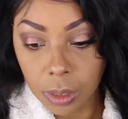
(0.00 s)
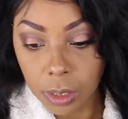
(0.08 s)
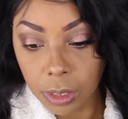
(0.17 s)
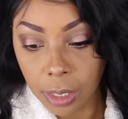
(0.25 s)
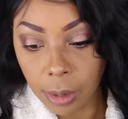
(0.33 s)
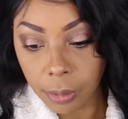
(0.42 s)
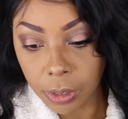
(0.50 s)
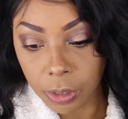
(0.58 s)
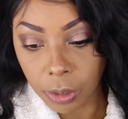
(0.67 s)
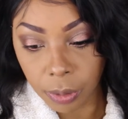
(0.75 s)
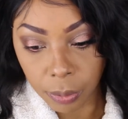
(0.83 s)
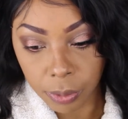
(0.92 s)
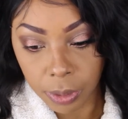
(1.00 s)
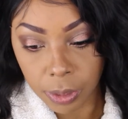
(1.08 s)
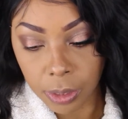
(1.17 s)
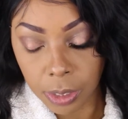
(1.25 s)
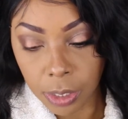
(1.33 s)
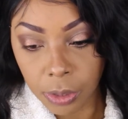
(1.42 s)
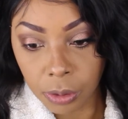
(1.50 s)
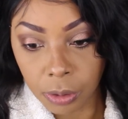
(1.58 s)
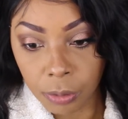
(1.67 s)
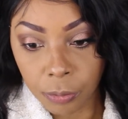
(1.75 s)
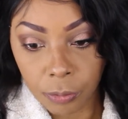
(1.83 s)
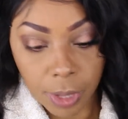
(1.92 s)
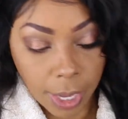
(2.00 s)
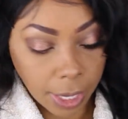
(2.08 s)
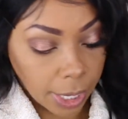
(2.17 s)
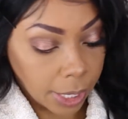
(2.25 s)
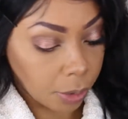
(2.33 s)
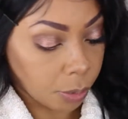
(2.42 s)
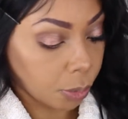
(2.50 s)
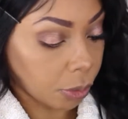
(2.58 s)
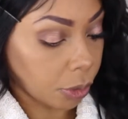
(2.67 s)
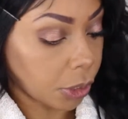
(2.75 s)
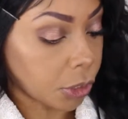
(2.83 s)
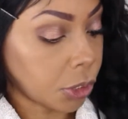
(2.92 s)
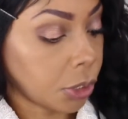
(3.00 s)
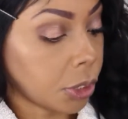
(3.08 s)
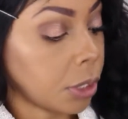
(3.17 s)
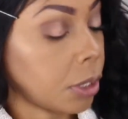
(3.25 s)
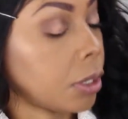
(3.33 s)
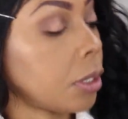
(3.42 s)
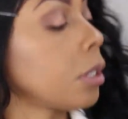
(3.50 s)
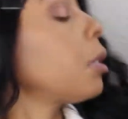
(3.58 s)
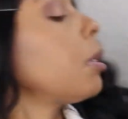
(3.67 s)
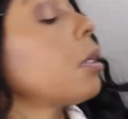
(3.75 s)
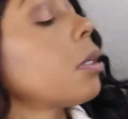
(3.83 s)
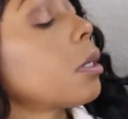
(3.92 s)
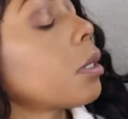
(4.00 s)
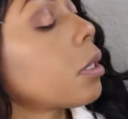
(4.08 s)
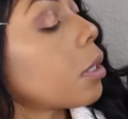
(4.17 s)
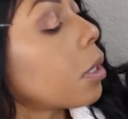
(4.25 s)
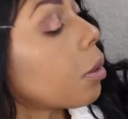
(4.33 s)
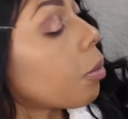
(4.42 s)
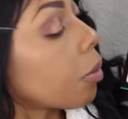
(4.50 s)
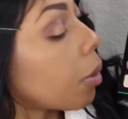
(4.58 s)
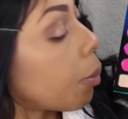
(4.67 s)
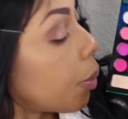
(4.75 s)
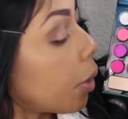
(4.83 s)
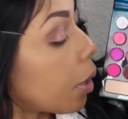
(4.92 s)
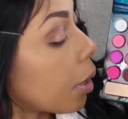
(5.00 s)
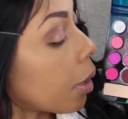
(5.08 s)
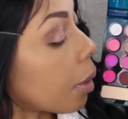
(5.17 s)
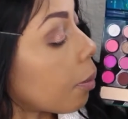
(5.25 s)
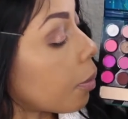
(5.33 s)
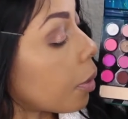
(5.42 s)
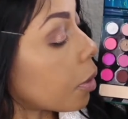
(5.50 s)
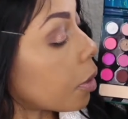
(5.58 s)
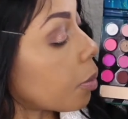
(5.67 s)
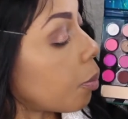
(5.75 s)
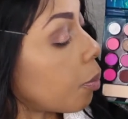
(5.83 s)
Now we're going to go in with another flat angle brush, and we're going to pick up this,